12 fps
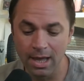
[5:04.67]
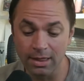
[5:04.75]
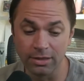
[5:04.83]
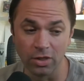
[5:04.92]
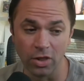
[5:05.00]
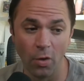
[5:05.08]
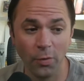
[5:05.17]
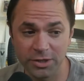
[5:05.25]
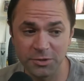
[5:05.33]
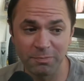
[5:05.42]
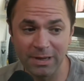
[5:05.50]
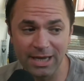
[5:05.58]
the
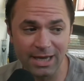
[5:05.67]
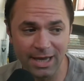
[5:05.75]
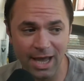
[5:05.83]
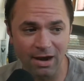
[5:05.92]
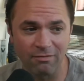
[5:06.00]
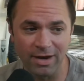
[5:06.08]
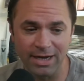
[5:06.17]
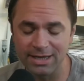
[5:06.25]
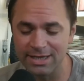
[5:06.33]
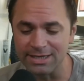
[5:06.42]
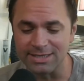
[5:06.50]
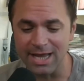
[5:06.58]
lowest PE out of any of
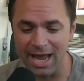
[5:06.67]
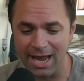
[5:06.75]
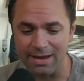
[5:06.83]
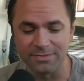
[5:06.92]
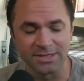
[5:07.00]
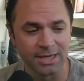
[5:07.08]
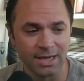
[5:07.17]
these names,